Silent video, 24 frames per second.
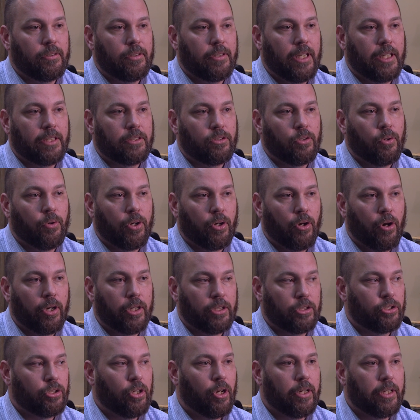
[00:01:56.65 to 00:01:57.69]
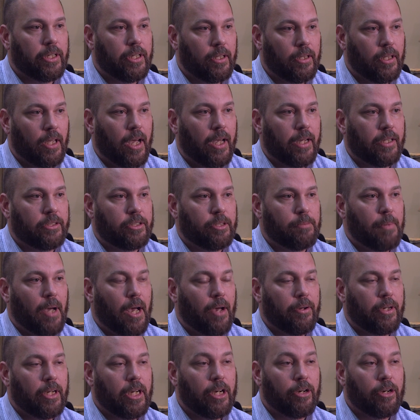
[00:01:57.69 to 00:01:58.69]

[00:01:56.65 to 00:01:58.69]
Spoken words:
that's going on at Shawnee Alliance about